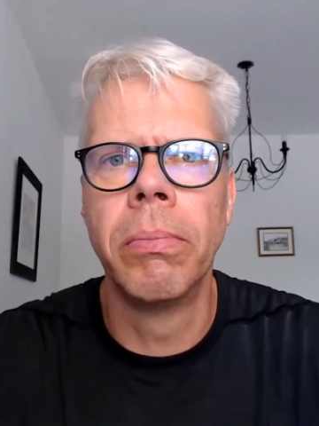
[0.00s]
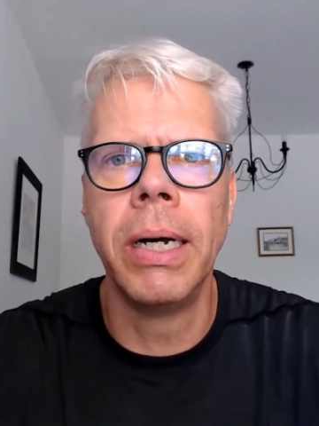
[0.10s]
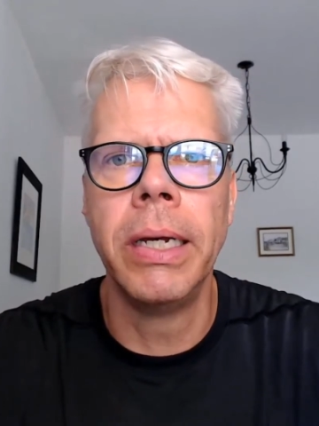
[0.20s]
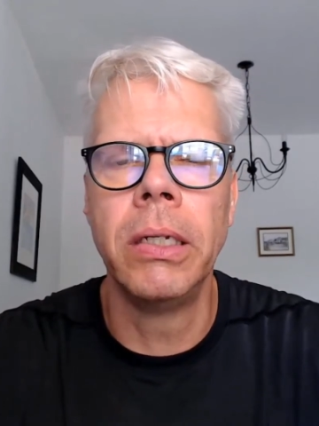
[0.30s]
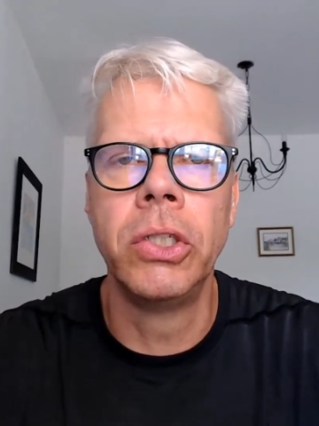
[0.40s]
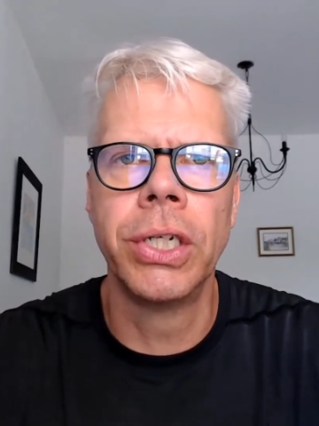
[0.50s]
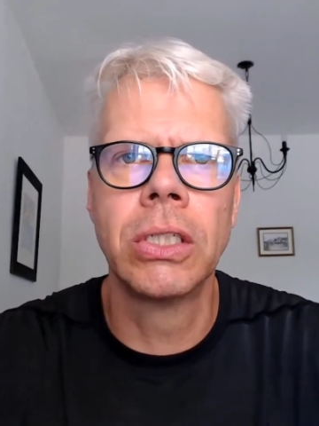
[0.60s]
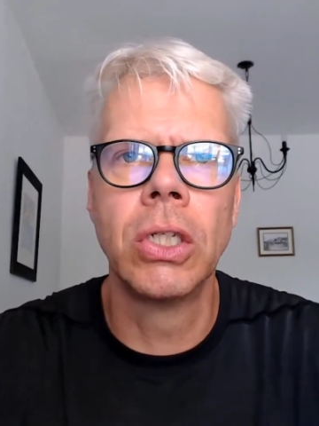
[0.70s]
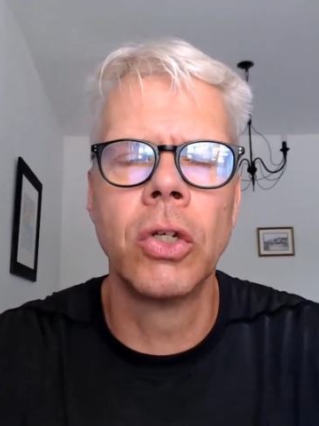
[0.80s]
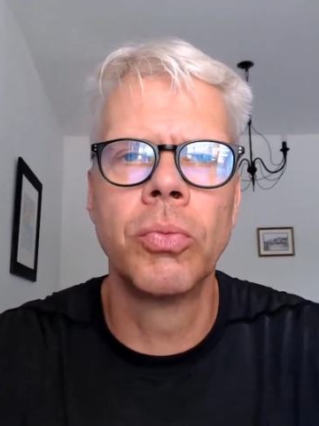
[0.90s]
by
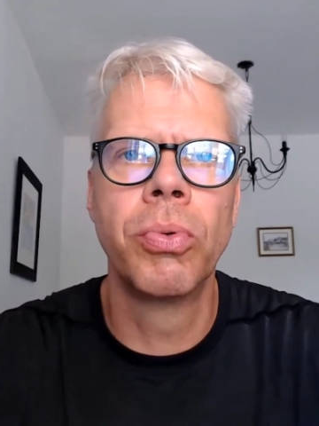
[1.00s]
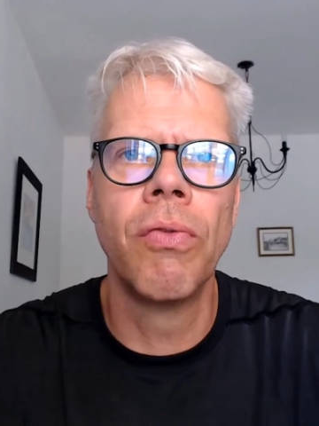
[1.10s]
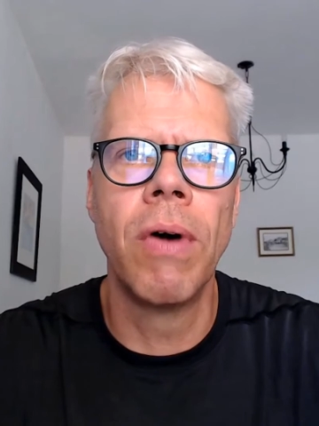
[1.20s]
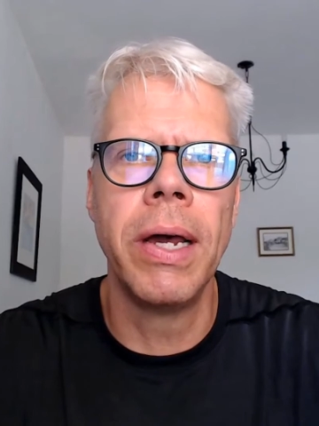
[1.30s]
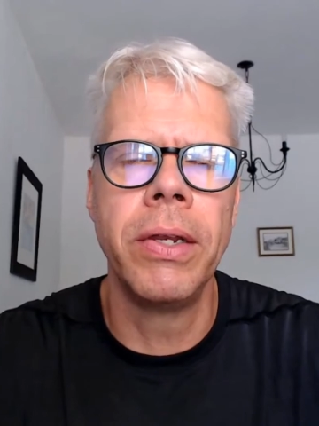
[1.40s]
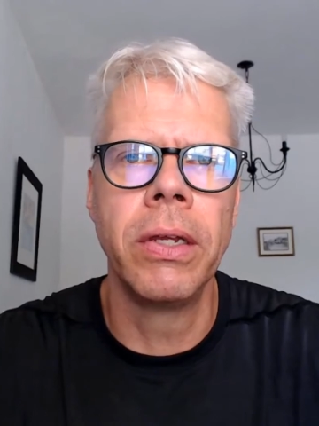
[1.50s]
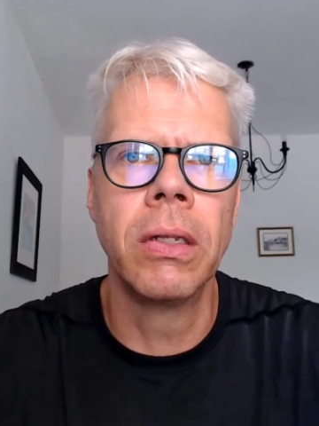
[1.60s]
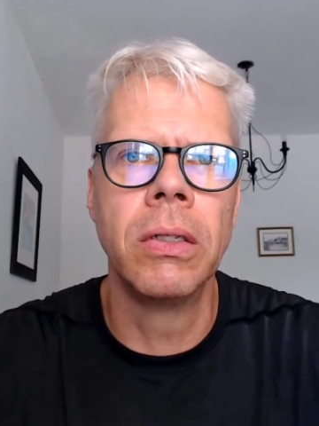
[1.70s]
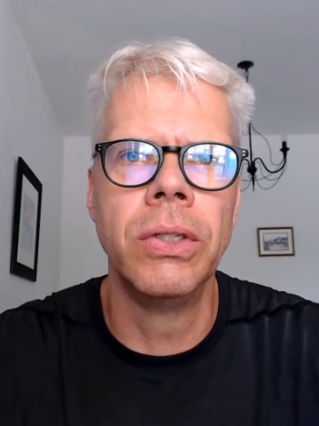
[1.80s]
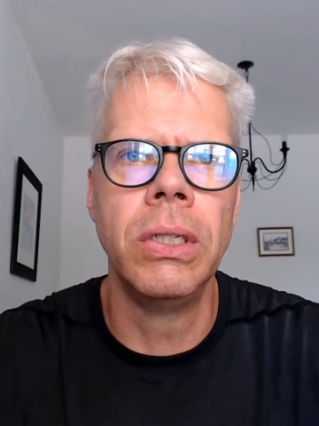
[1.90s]
just not
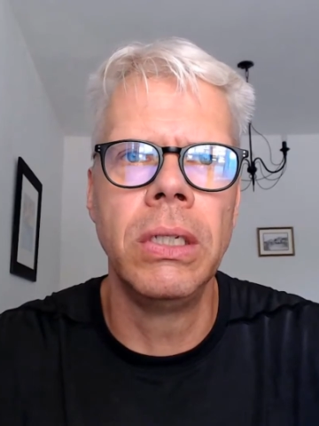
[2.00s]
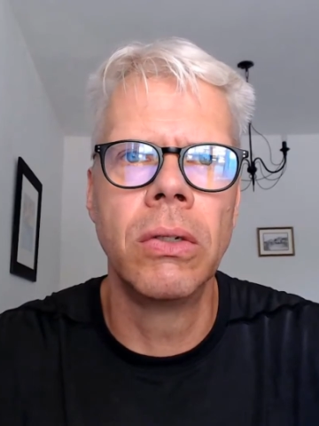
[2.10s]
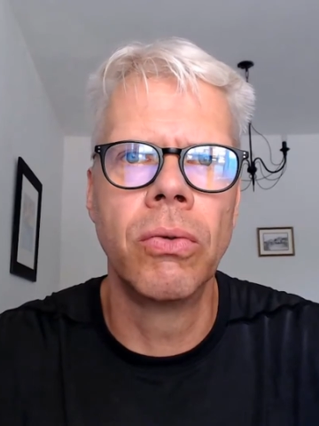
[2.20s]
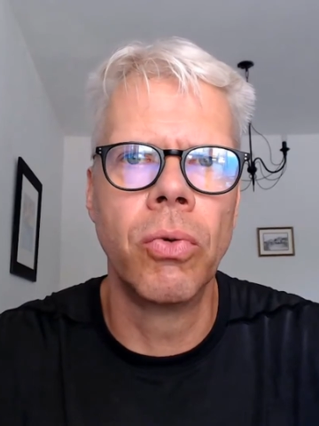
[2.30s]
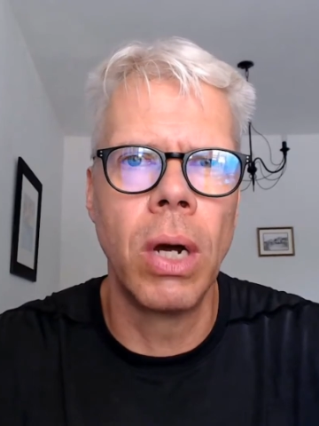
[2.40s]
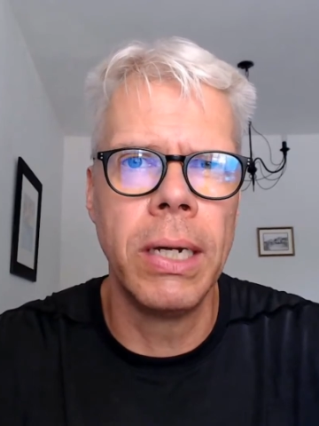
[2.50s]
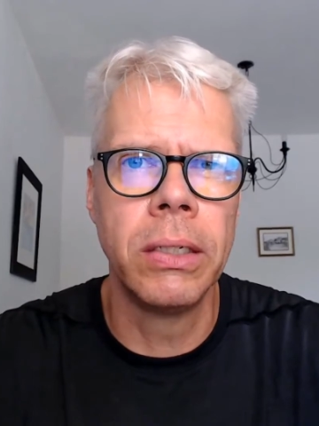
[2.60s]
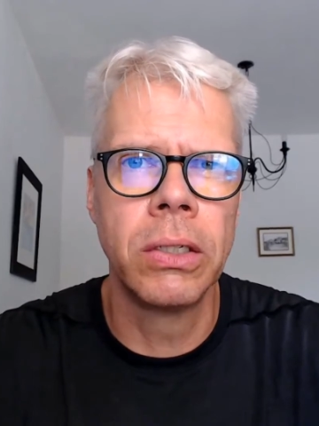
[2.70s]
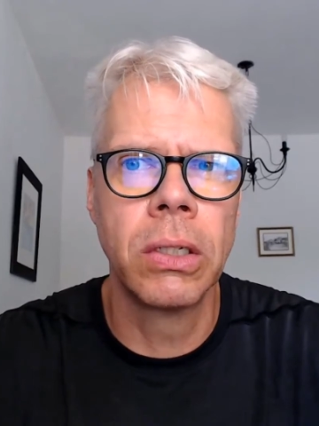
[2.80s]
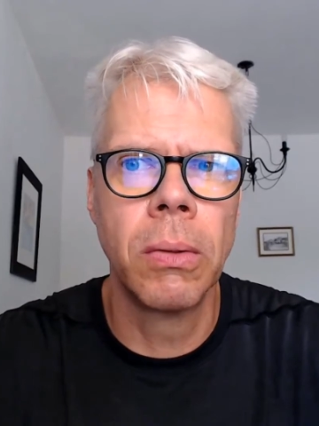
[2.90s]
providing the
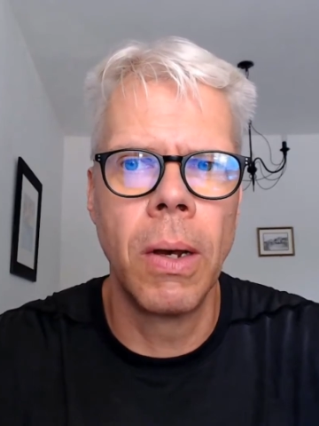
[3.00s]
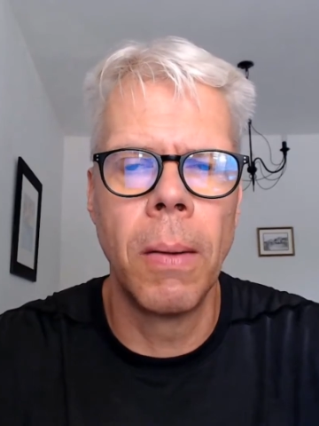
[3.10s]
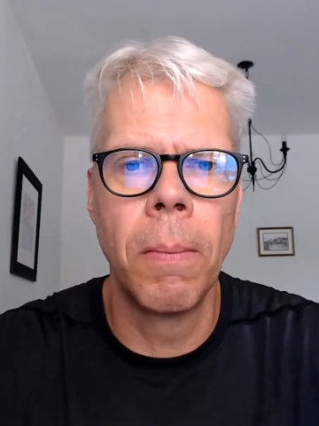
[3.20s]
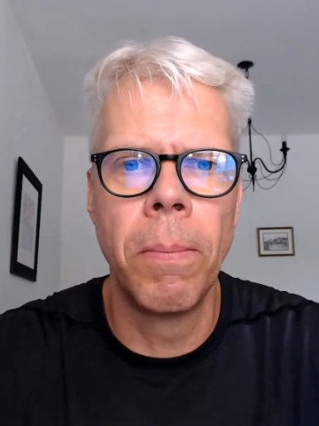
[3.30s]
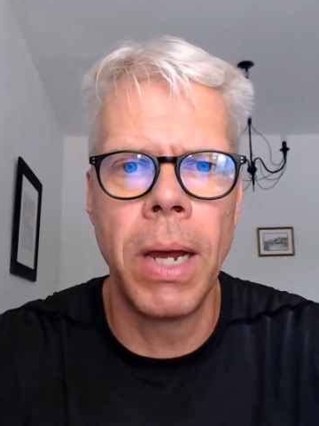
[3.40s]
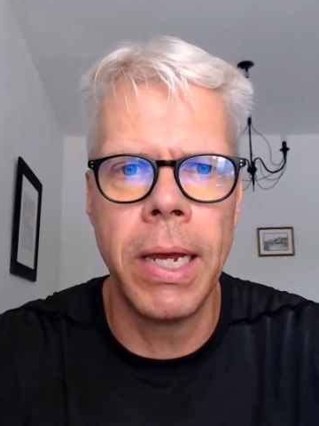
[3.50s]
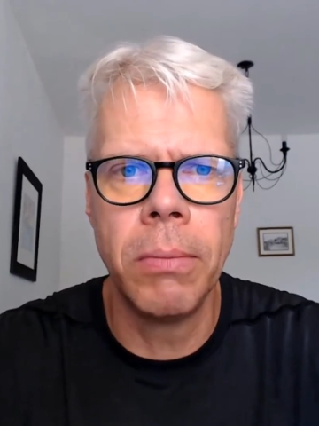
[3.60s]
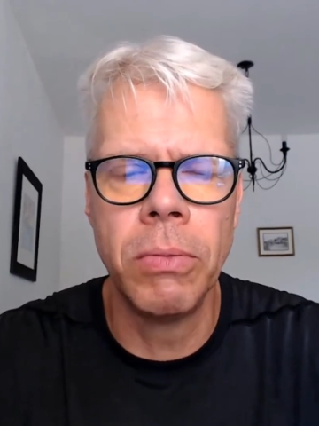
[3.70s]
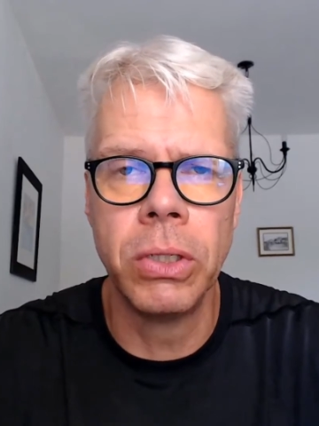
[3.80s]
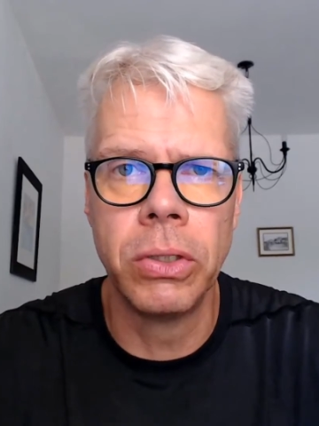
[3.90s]
right
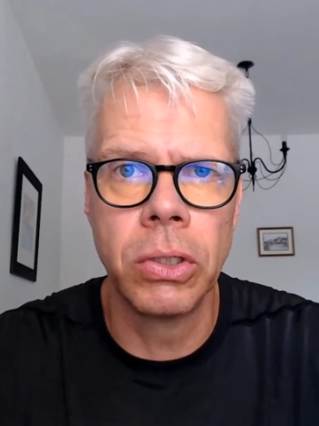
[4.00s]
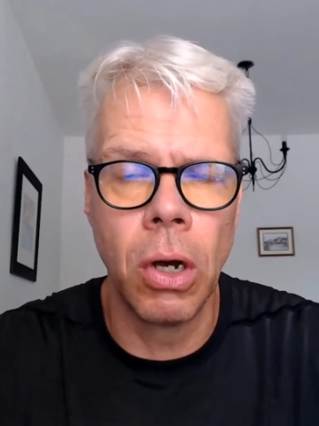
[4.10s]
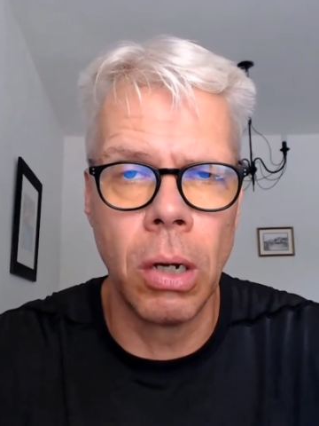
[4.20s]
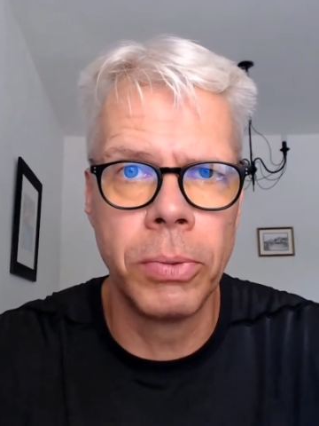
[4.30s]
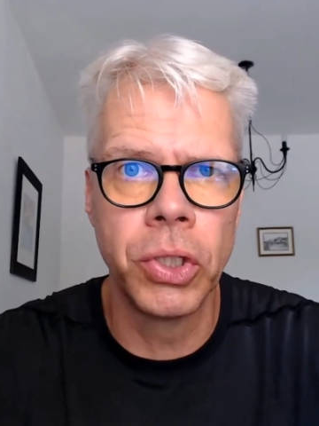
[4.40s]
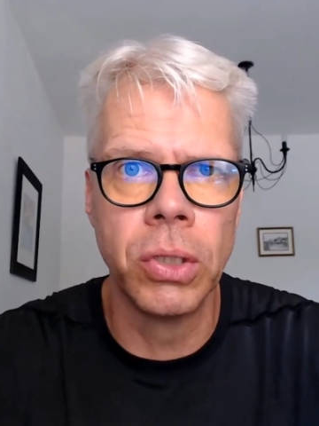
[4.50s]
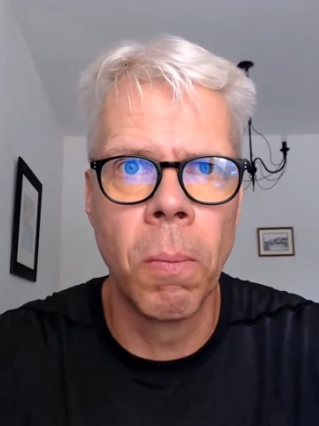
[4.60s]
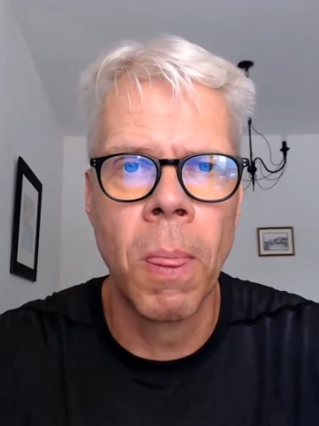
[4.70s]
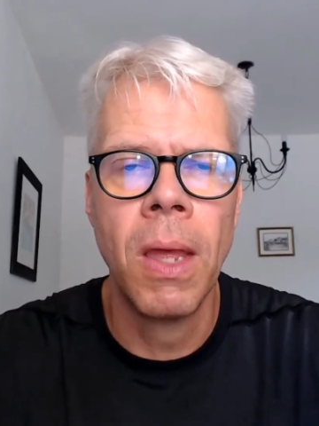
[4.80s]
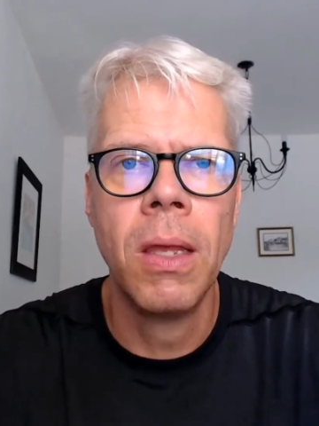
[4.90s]
payment option.